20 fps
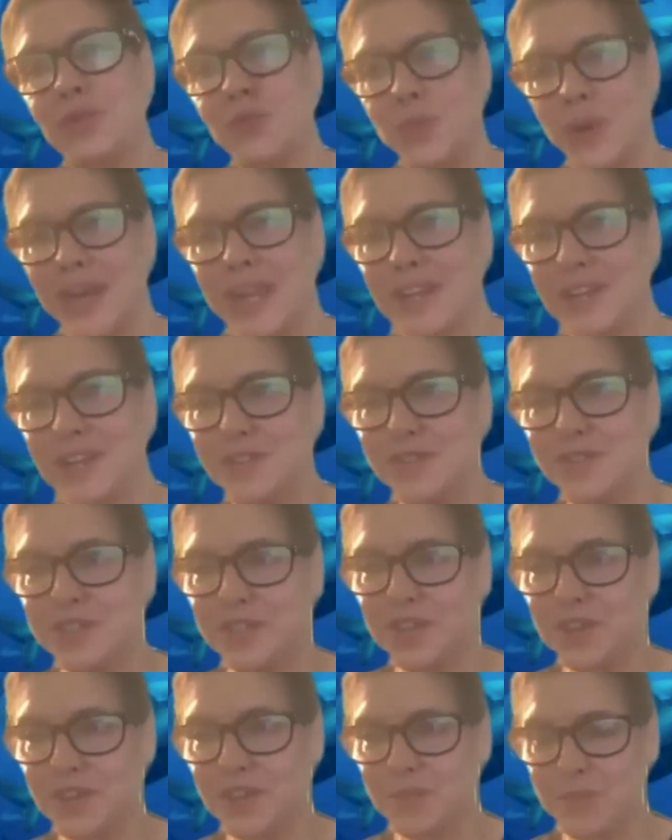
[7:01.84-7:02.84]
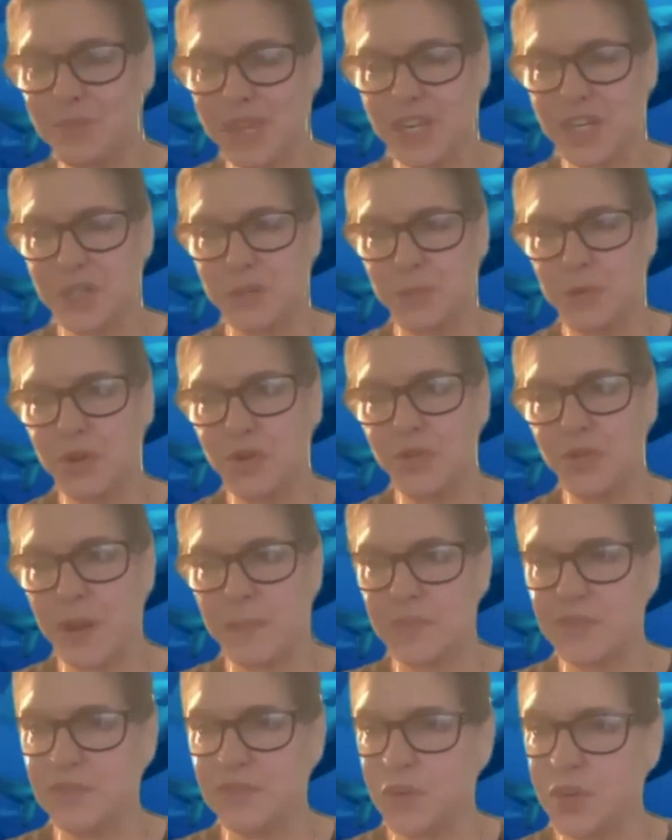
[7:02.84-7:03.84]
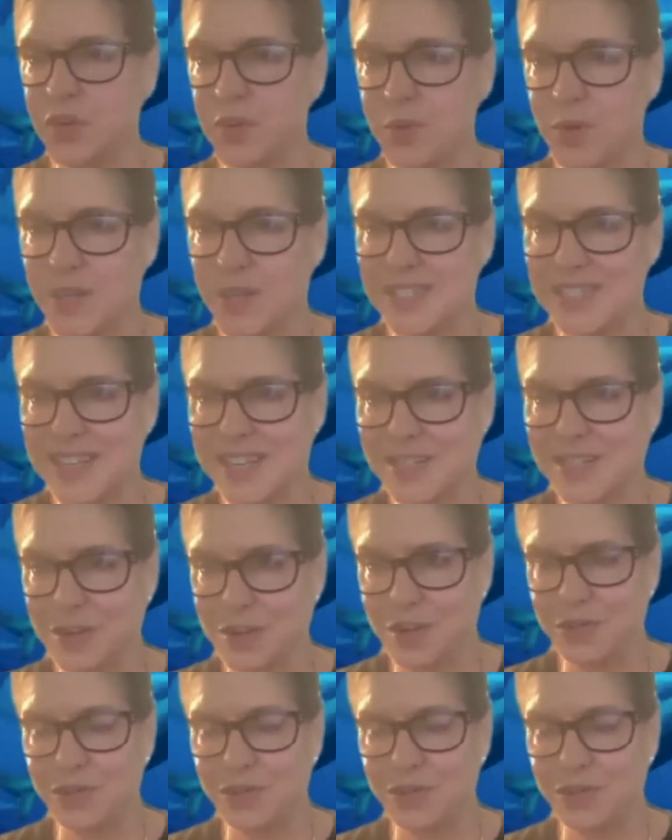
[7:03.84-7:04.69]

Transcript: when I used to manage programs for an organization called